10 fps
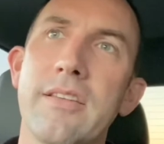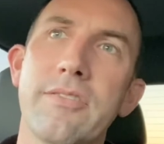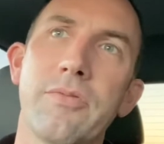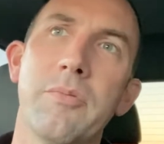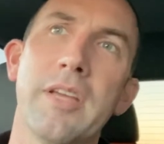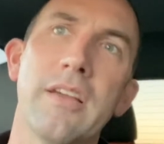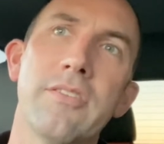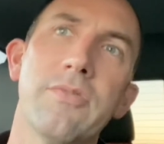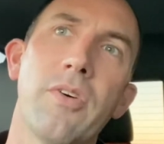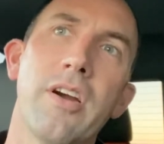for me
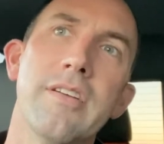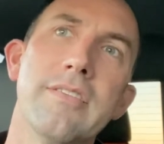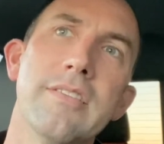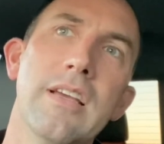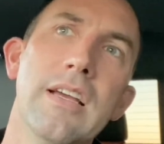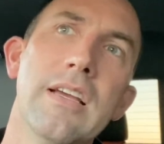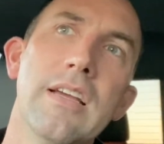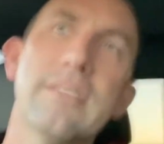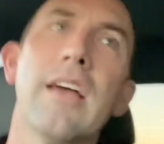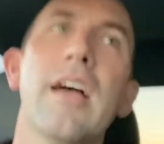as far as
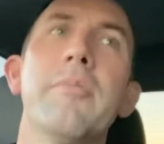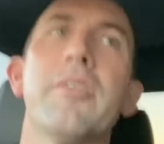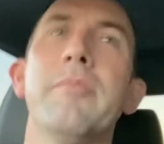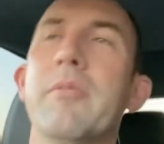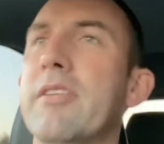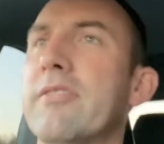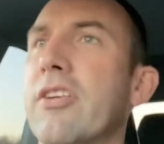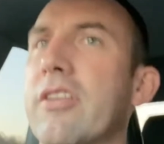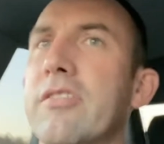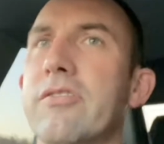time commitments are
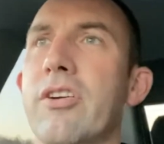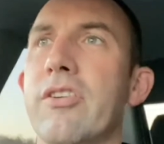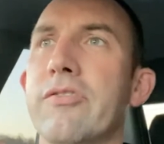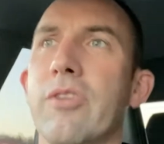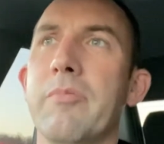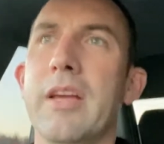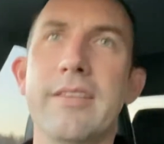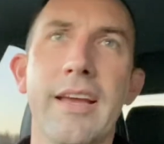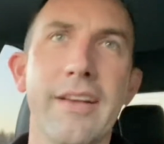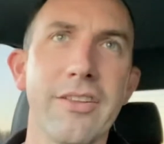concerned, so it may
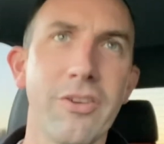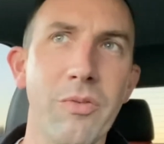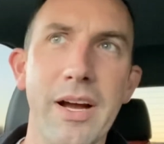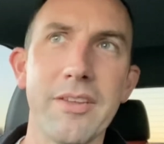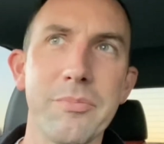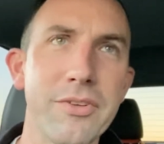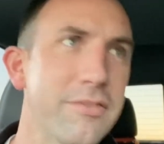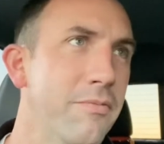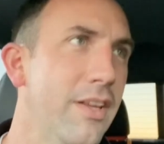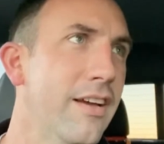take a little while to put
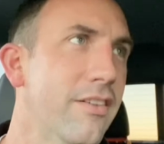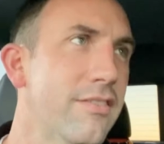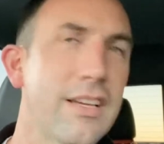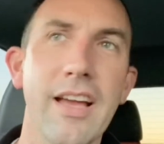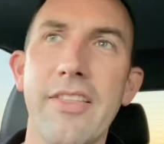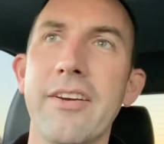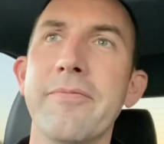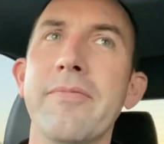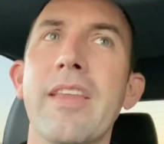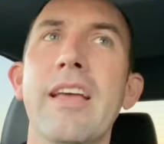some videos together,
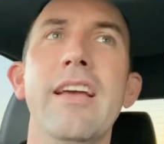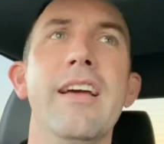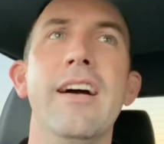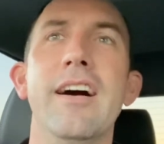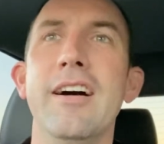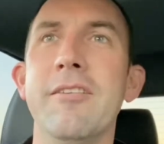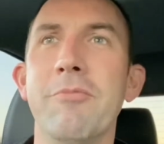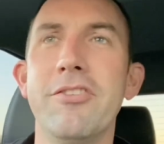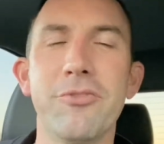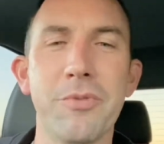
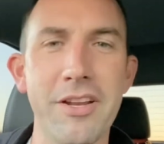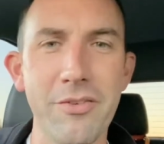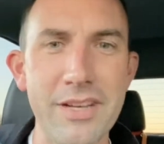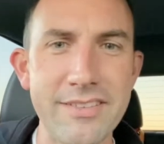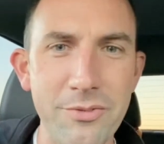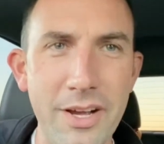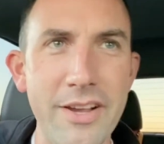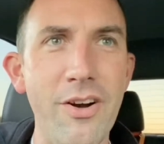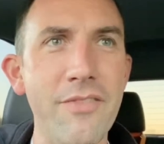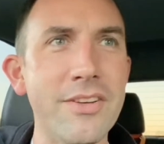which is one of the reasons why
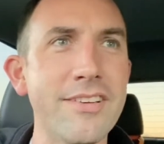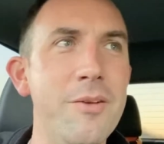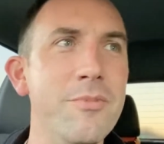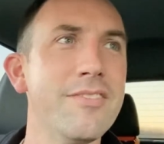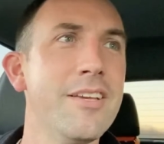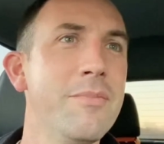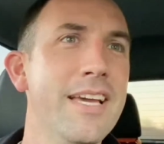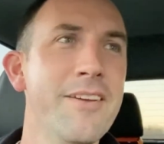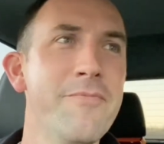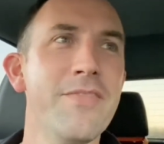you oftentimes see
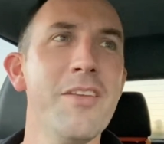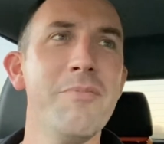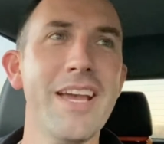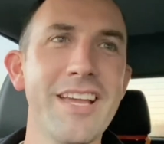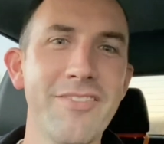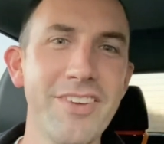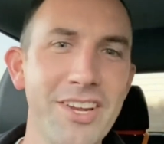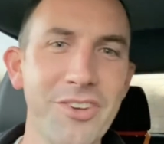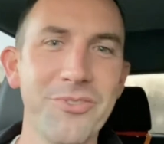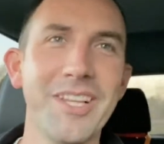me making
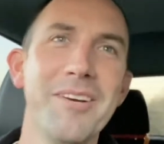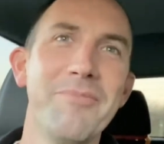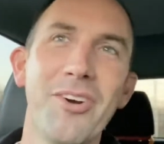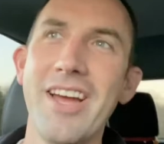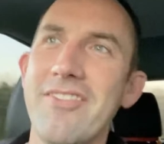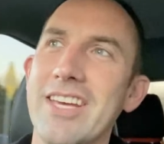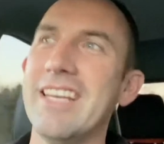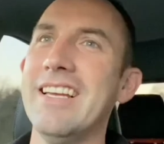videos while I'm driving,